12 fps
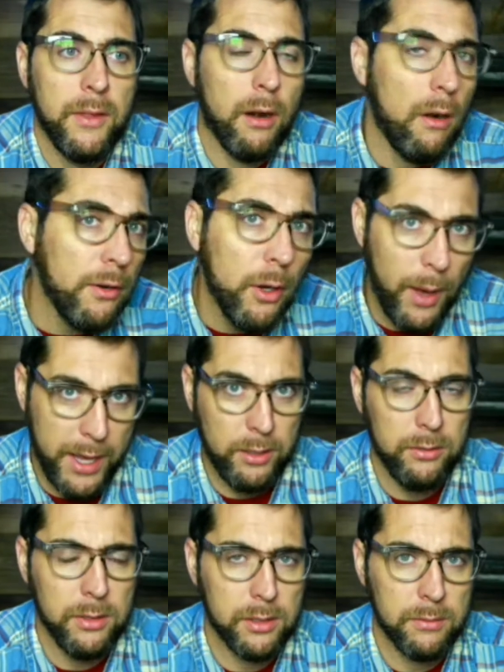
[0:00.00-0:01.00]
there are no
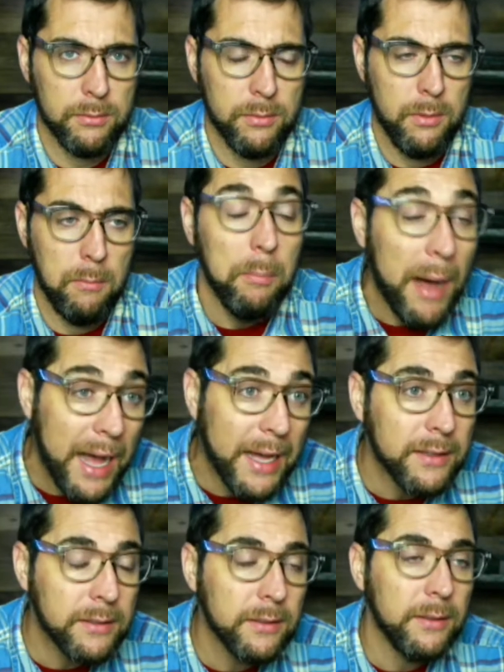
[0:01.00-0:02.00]
idols,
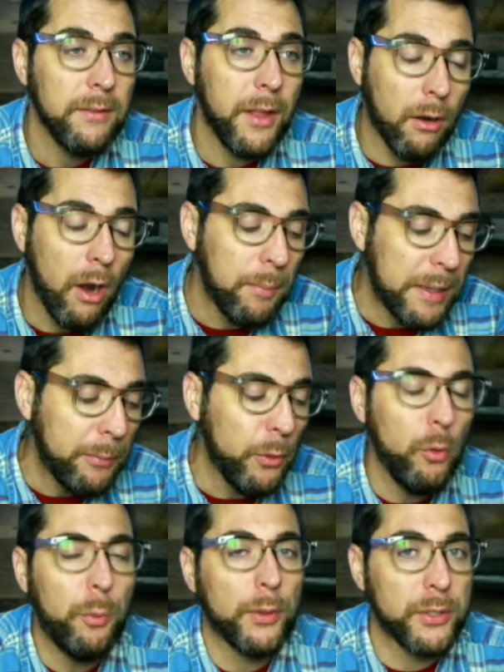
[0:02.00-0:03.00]
but there are
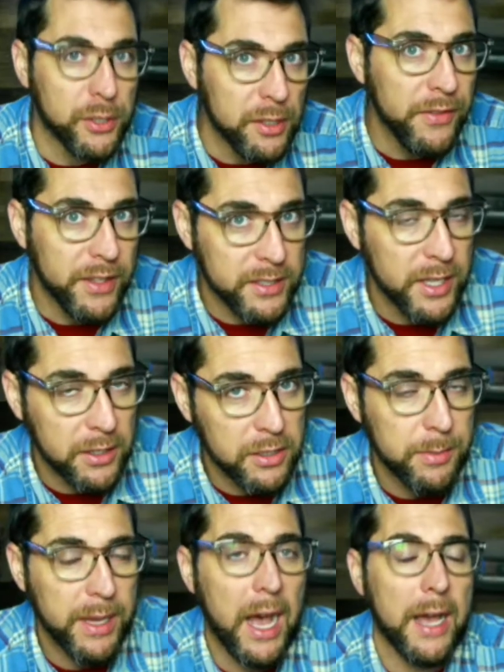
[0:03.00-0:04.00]
people who perceive these
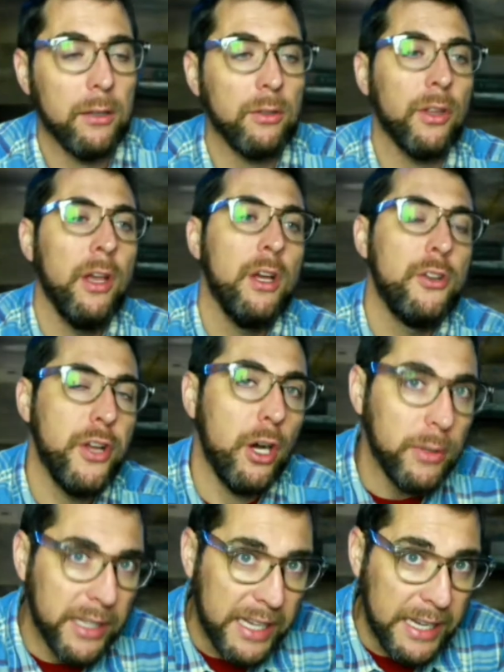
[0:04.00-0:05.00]
things to be idols.
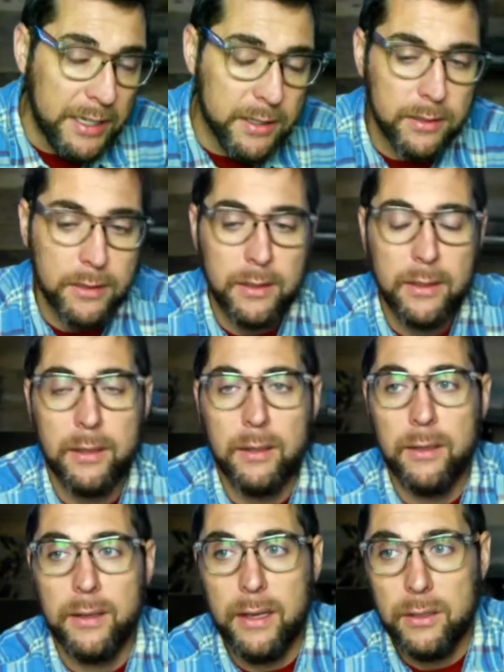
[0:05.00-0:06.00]
Don't eat.
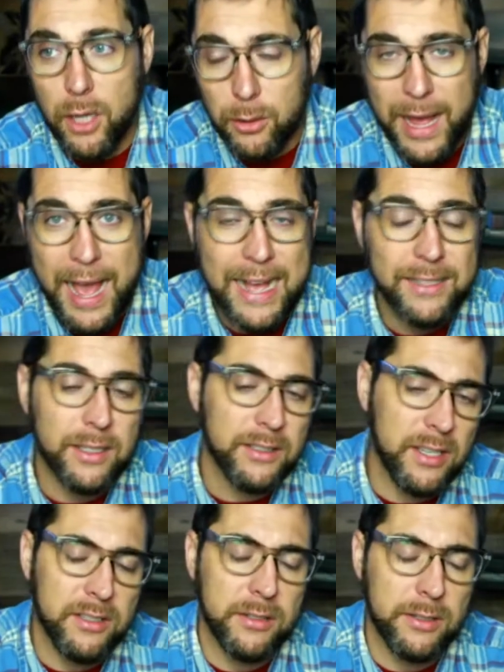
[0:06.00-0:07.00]
Don't ask.
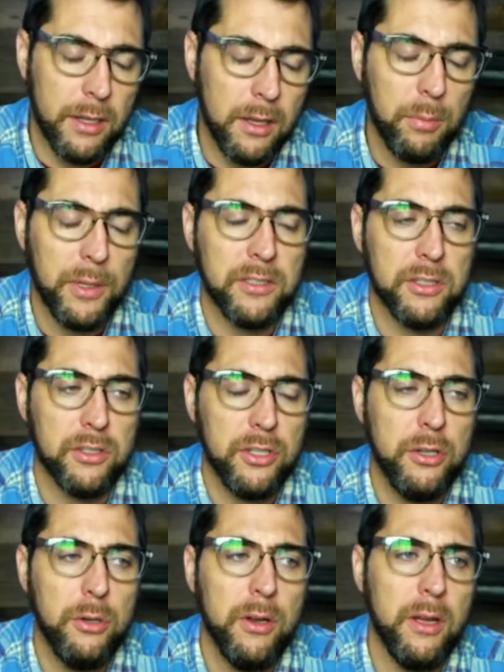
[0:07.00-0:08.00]
It says it's in other places
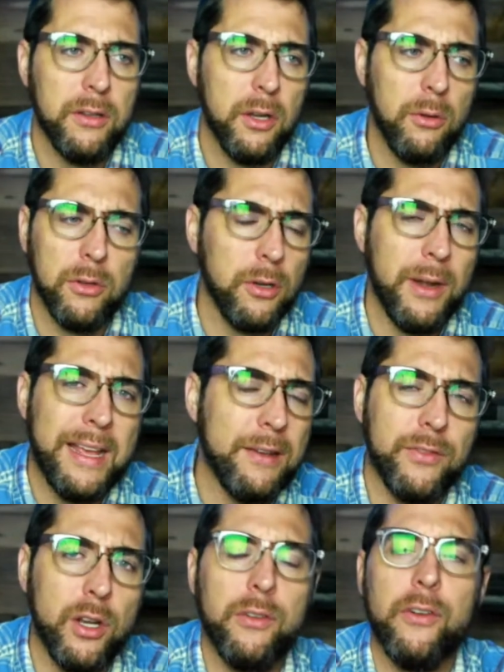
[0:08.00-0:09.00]
too. Don't
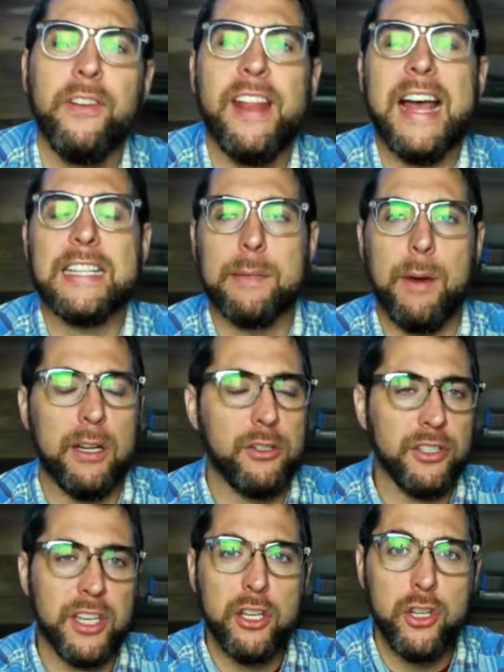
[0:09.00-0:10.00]
even ask about it.
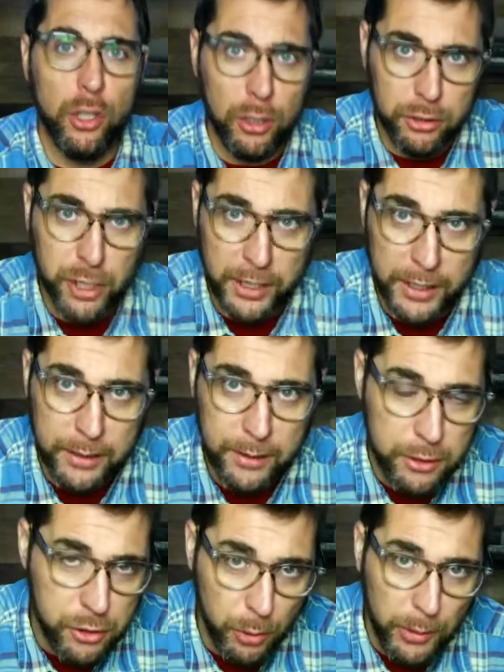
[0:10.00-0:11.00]
Just indulge in it.
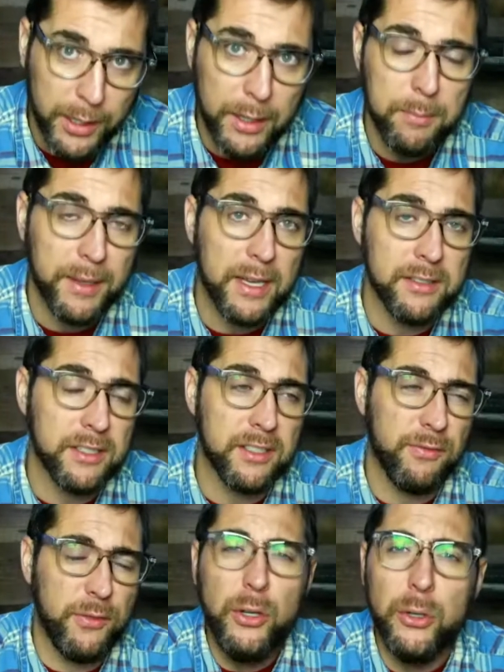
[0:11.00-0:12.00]
Enjoy it because
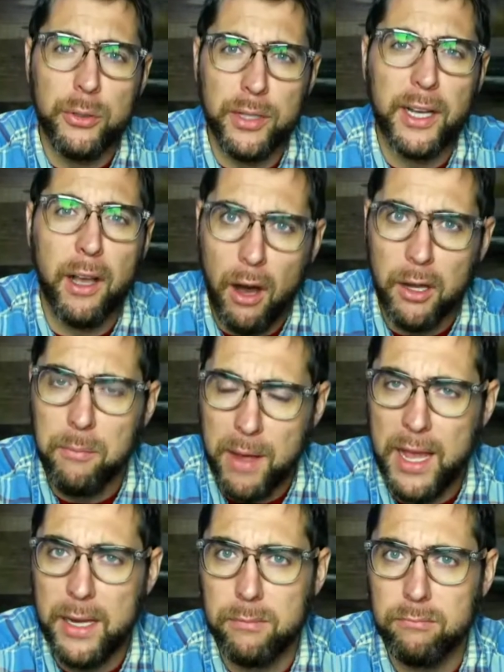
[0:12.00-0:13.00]
it's food that God
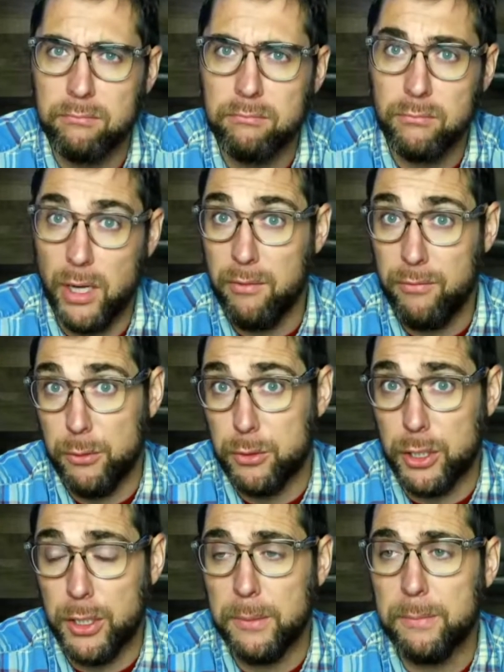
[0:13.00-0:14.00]
made, right?
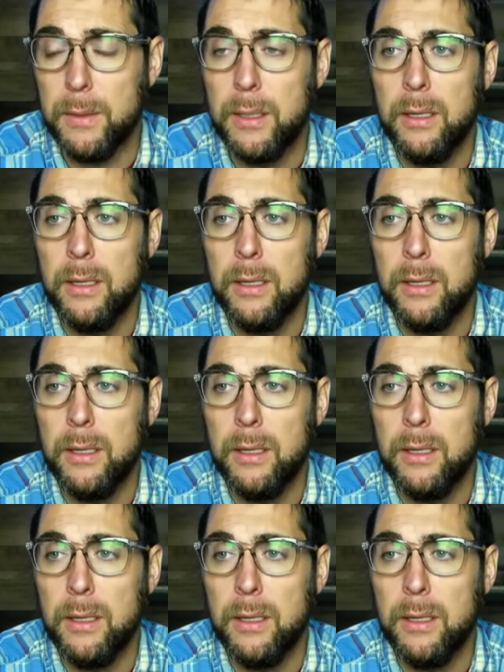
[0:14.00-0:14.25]
Food's good.